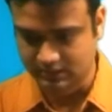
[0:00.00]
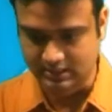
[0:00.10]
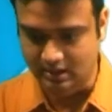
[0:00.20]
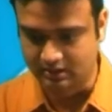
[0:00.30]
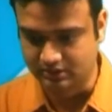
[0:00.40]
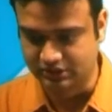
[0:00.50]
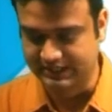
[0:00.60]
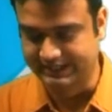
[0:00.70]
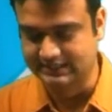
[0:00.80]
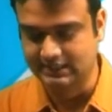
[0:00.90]
it's under
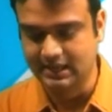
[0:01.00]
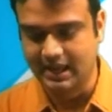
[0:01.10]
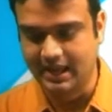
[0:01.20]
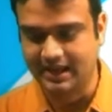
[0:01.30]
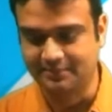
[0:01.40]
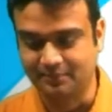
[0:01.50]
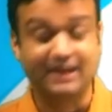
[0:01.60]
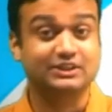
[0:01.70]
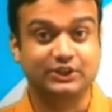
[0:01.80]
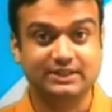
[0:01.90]
6.
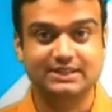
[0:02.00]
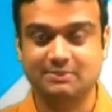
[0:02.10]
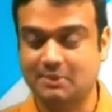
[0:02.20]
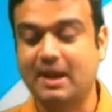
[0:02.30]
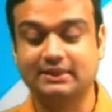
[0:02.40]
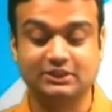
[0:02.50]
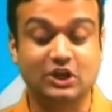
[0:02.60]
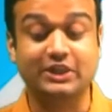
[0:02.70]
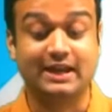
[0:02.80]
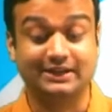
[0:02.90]
As you can see, my math is
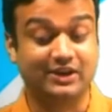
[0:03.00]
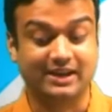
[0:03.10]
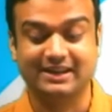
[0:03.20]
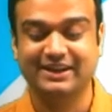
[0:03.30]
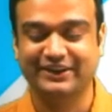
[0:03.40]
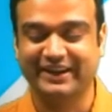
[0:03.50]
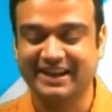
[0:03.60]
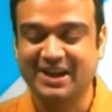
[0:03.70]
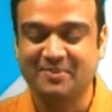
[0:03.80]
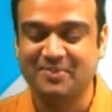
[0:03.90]
not that great,
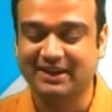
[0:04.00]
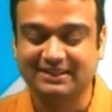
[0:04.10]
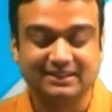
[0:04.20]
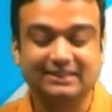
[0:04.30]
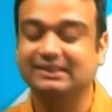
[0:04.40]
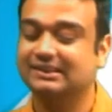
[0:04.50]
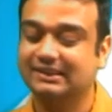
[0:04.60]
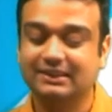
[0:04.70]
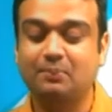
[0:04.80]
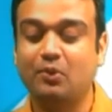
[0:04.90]
right? But
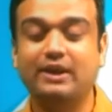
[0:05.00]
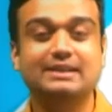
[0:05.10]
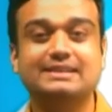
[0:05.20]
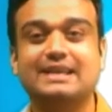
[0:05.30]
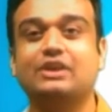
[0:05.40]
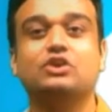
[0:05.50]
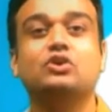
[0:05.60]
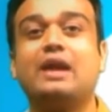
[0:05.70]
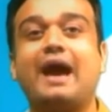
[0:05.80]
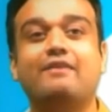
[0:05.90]
the point is that you
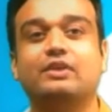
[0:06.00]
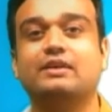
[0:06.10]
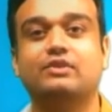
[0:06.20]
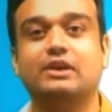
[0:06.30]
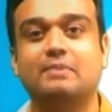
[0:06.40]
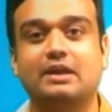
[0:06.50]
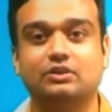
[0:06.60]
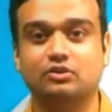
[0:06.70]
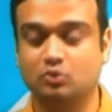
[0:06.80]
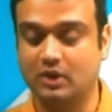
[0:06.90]
don't have to have great
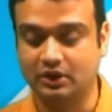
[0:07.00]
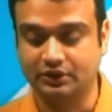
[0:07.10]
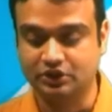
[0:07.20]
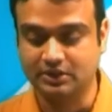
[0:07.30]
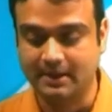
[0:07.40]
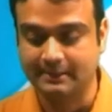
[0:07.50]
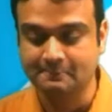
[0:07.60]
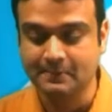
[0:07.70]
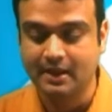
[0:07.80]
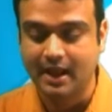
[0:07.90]
math to do well on the GMAT.
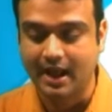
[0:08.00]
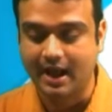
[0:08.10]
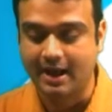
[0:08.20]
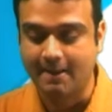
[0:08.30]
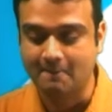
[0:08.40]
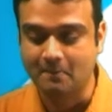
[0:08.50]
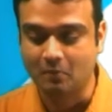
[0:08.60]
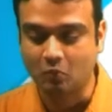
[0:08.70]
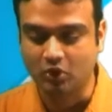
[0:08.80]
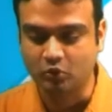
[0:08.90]

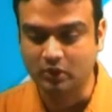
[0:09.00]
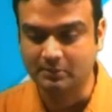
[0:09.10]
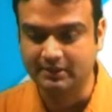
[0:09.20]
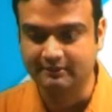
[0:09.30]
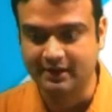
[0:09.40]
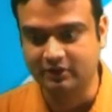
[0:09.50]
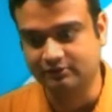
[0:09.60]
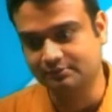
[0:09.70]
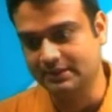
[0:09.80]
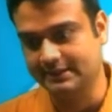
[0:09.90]
What will be the value
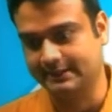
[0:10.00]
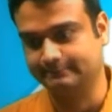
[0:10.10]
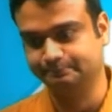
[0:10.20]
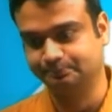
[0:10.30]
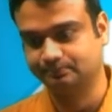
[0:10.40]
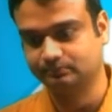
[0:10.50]
of B then?